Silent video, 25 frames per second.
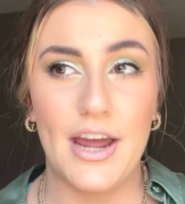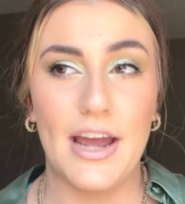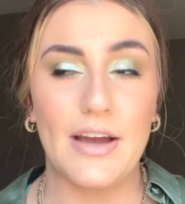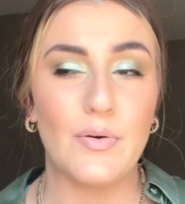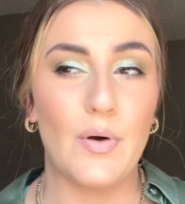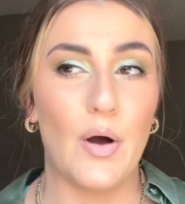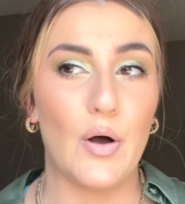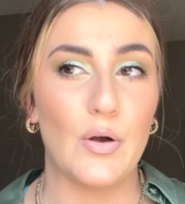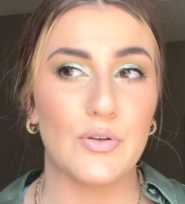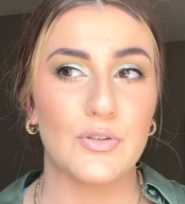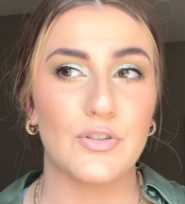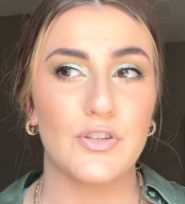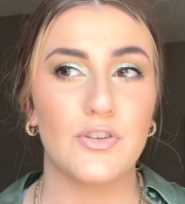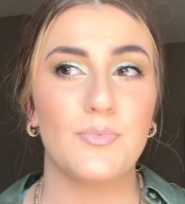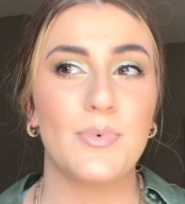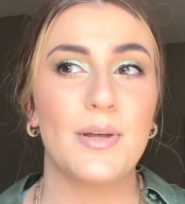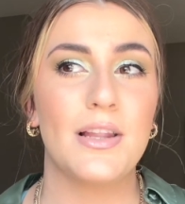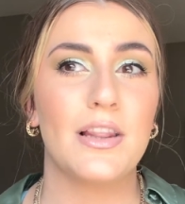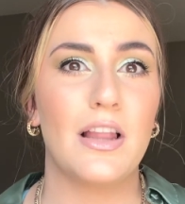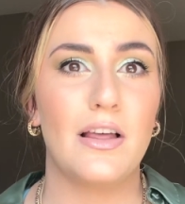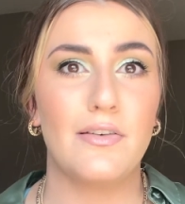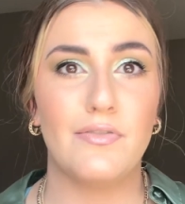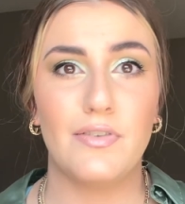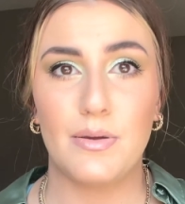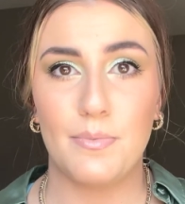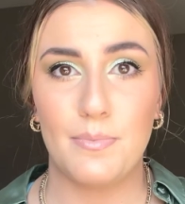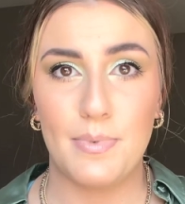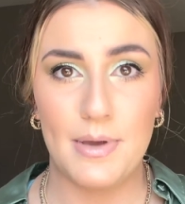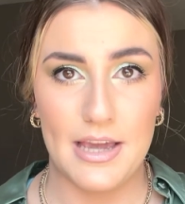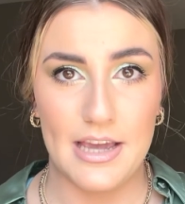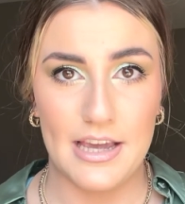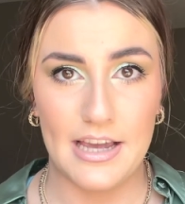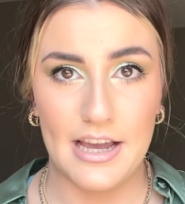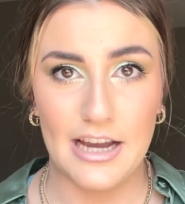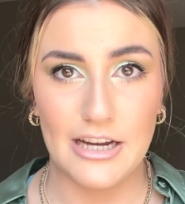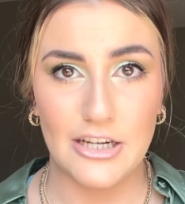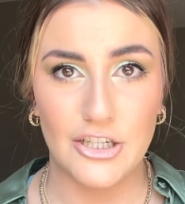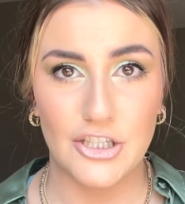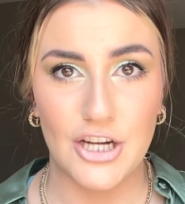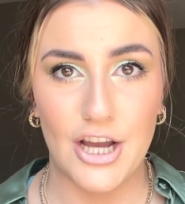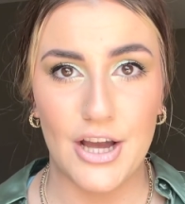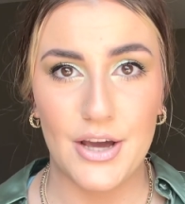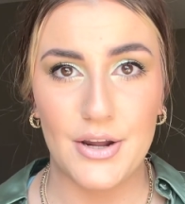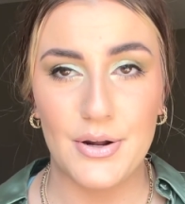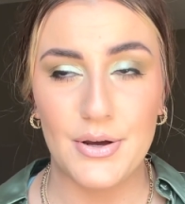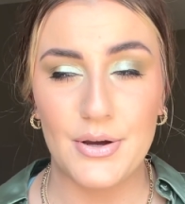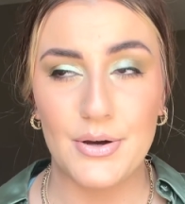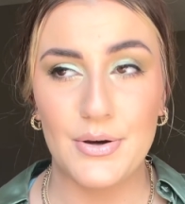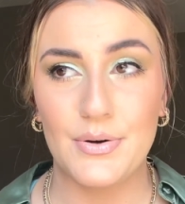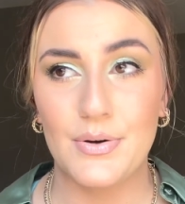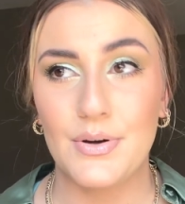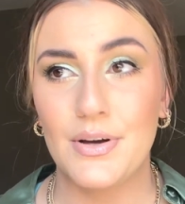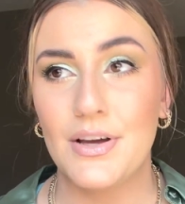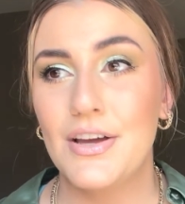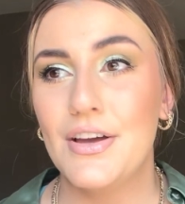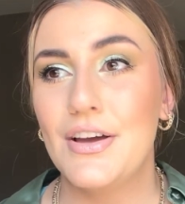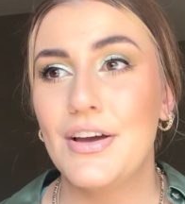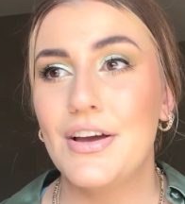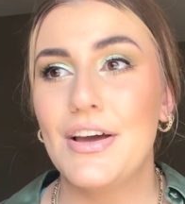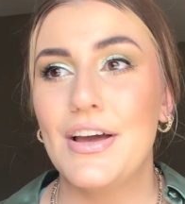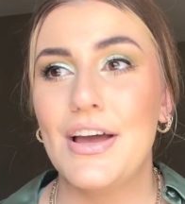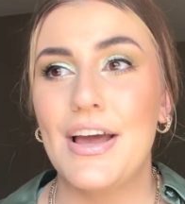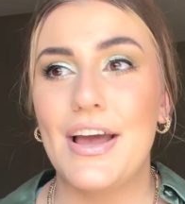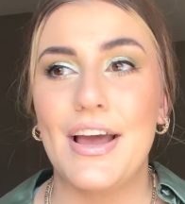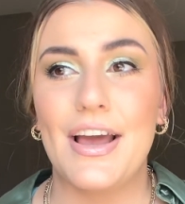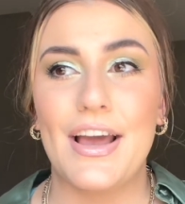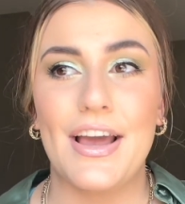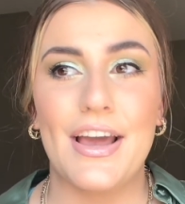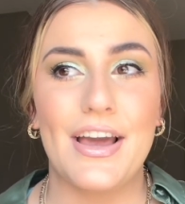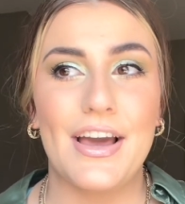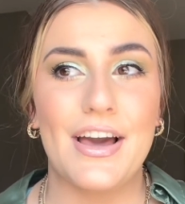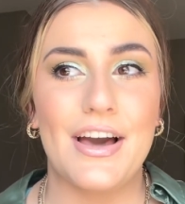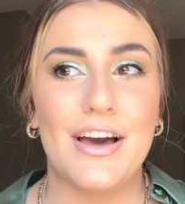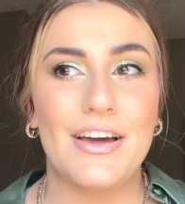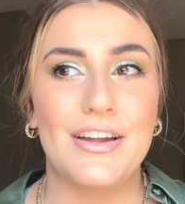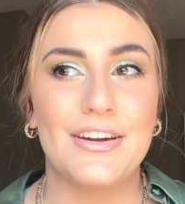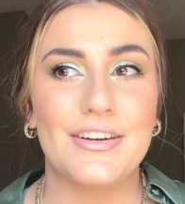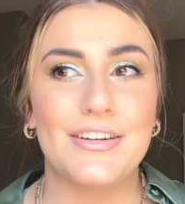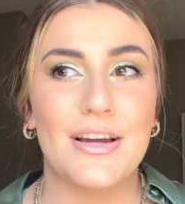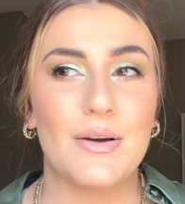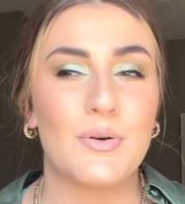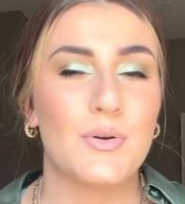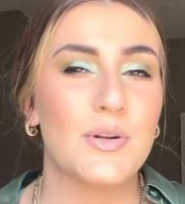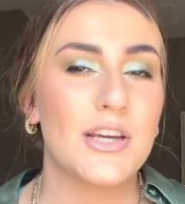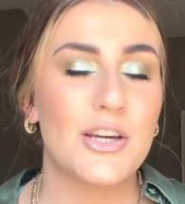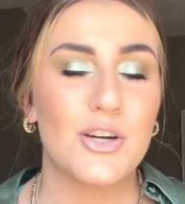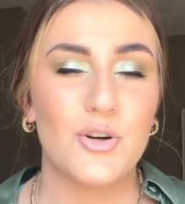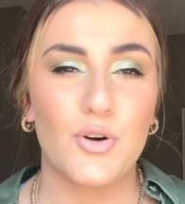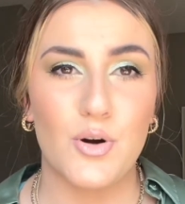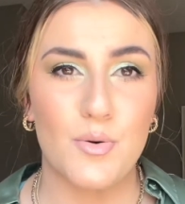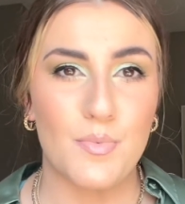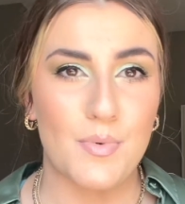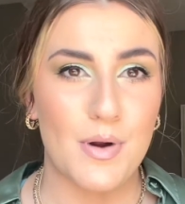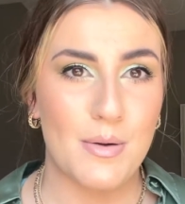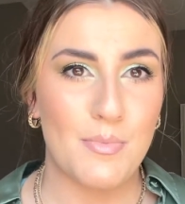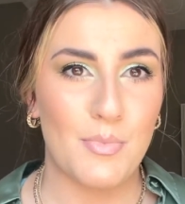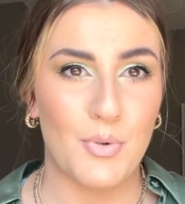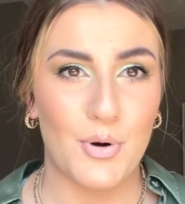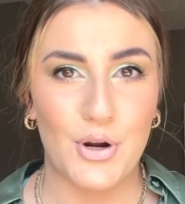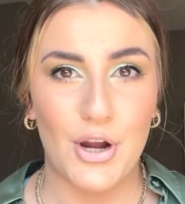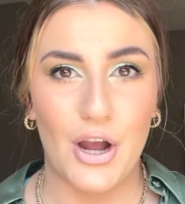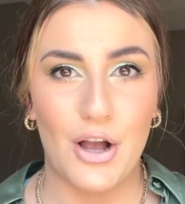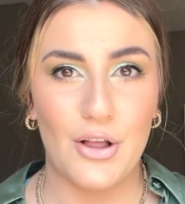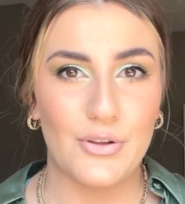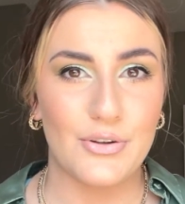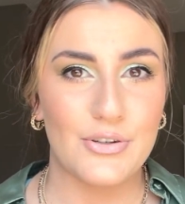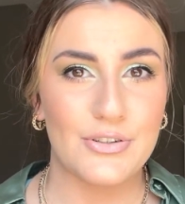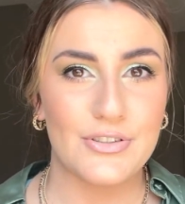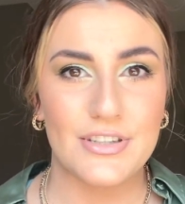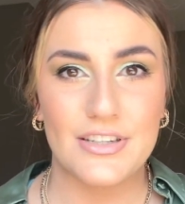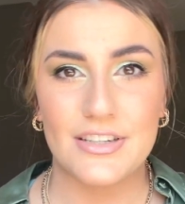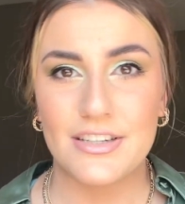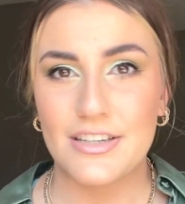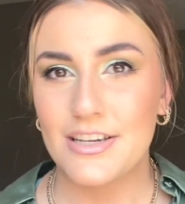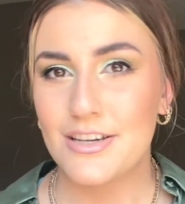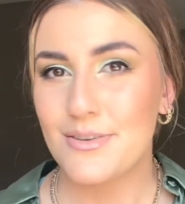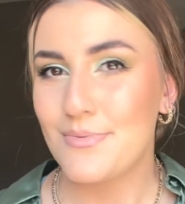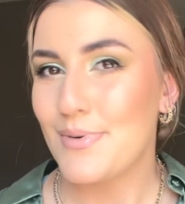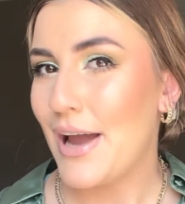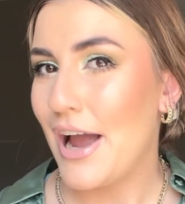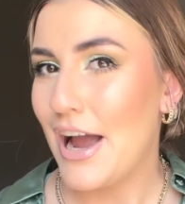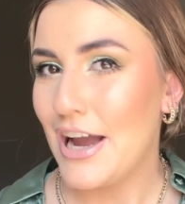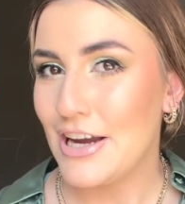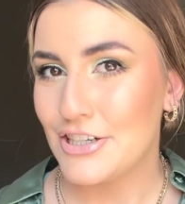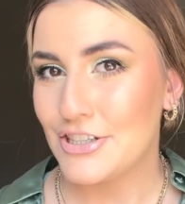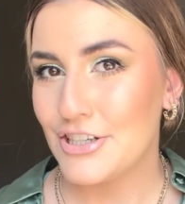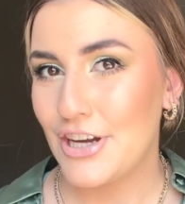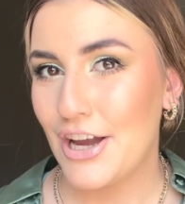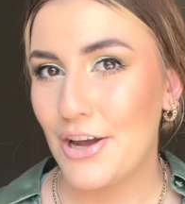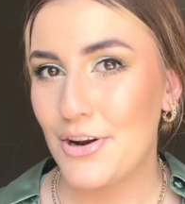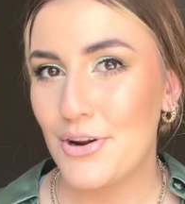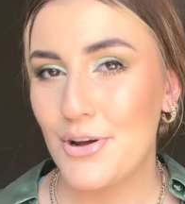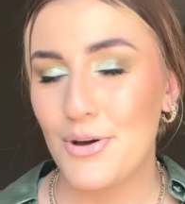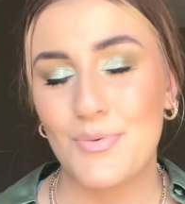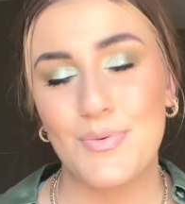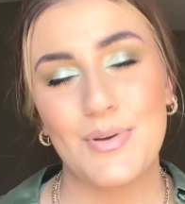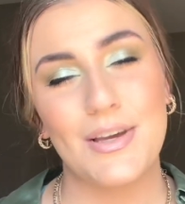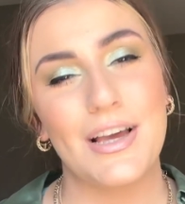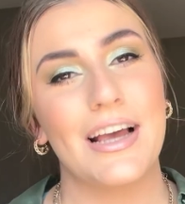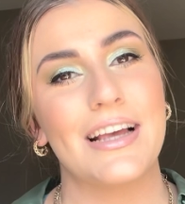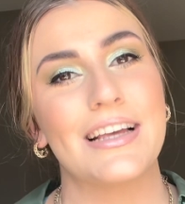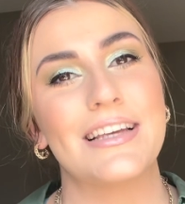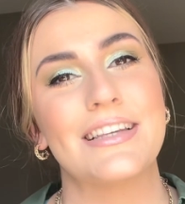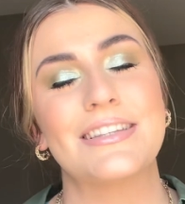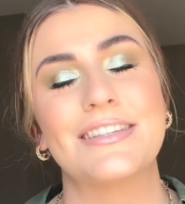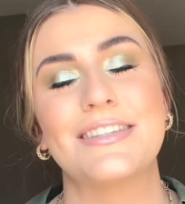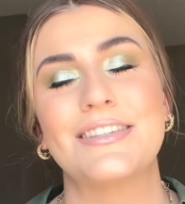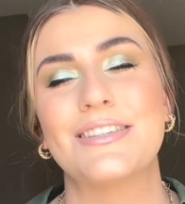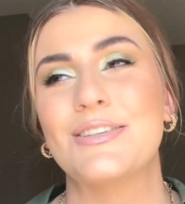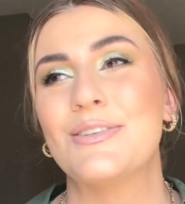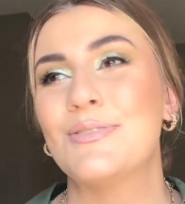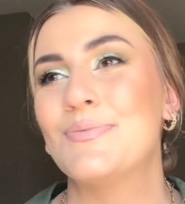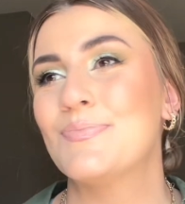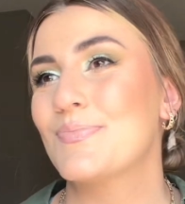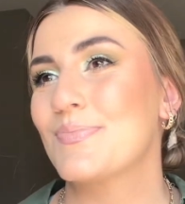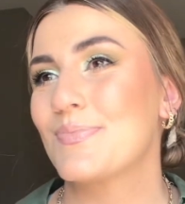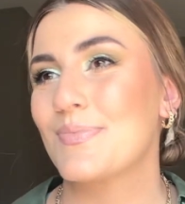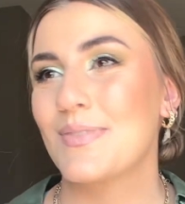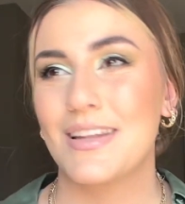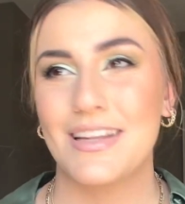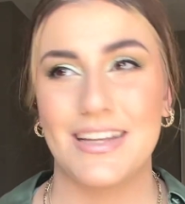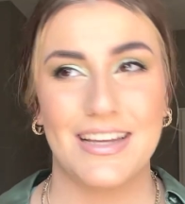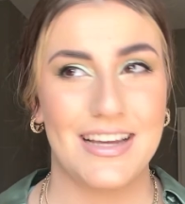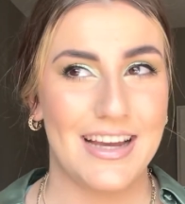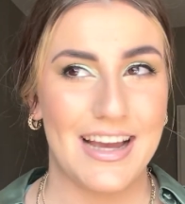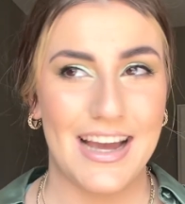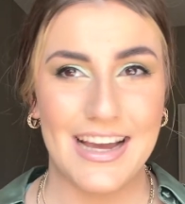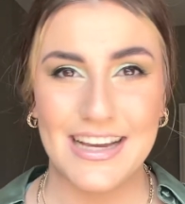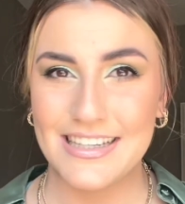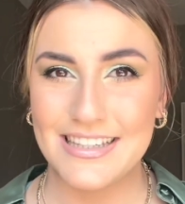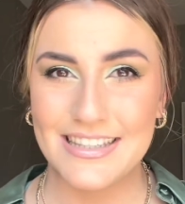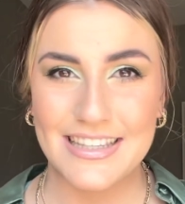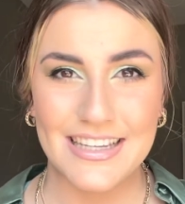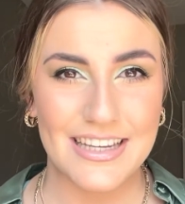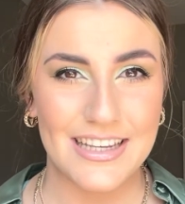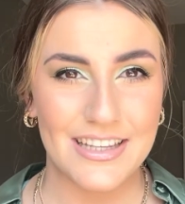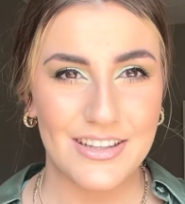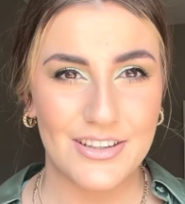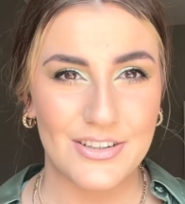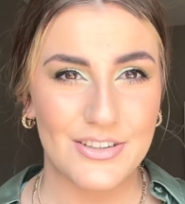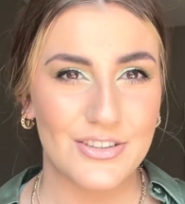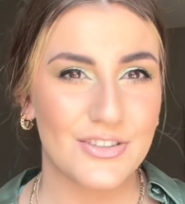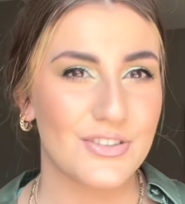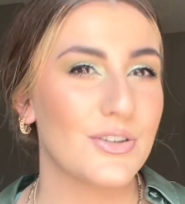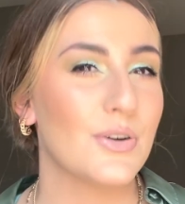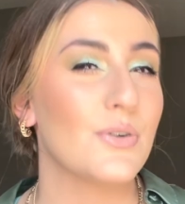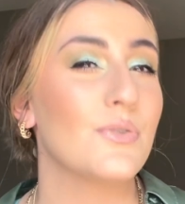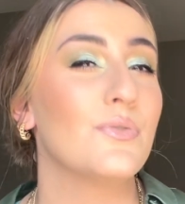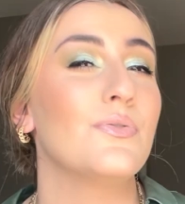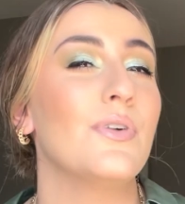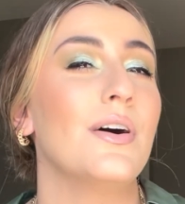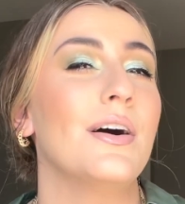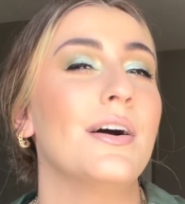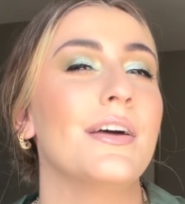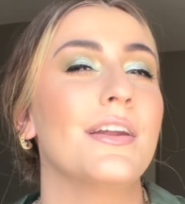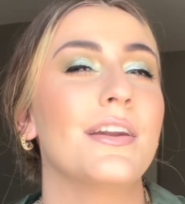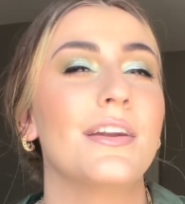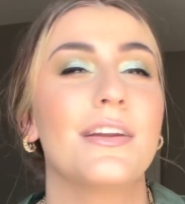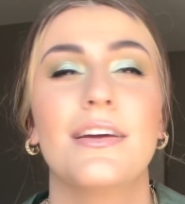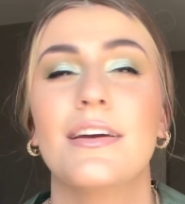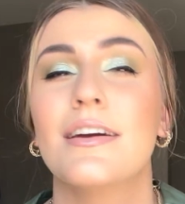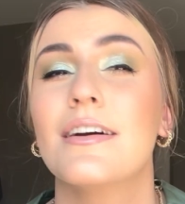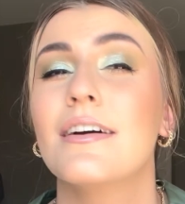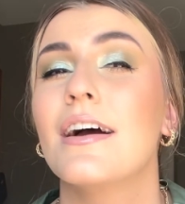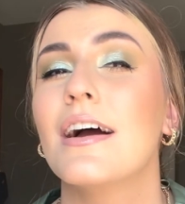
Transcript: I've also been loving pink eyeshadow, and I want to incorporate more colors into like my eyeshadow because I just think it looks so fun.